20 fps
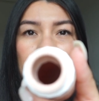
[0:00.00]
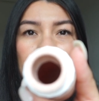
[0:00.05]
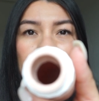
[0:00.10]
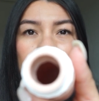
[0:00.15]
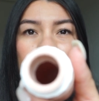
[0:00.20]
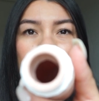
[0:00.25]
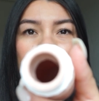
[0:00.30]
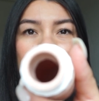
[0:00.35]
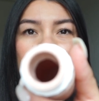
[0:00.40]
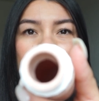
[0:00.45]

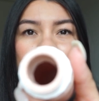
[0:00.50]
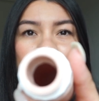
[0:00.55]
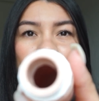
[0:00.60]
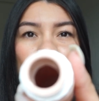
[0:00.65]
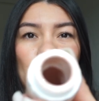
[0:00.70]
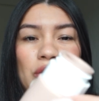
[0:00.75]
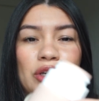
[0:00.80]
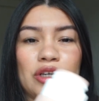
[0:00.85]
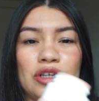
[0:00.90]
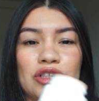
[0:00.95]
and
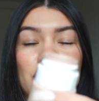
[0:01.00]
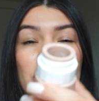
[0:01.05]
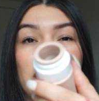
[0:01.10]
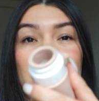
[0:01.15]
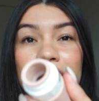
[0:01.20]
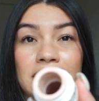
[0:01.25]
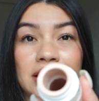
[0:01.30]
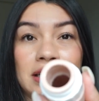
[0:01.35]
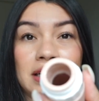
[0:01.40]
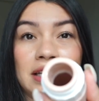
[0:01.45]
when you're
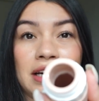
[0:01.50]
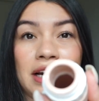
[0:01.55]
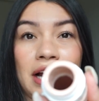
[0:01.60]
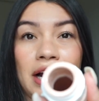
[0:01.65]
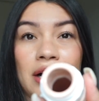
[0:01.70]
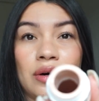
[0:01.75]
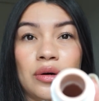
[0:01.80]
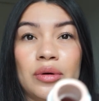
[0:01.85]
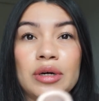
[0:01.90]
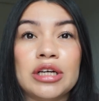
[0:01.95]
trying to clean it
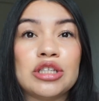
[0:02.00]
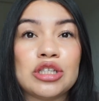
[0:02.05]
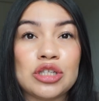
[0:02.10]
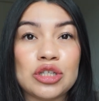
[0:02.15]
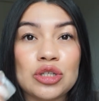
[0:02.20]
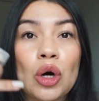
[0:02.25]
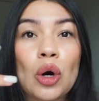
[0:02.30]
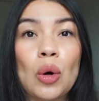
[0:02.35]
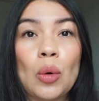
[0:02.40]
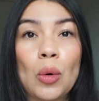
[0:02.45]
out, it's
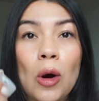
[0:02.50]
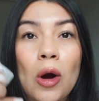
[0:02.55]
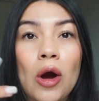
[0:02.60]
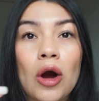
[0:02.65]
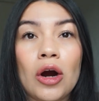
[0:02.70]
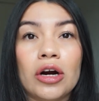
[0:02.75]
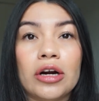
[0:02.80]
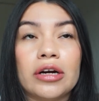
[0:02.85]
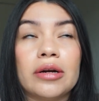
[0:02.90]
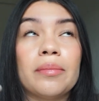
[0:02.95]
so
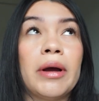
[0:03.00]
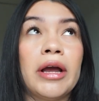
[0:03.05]
hard.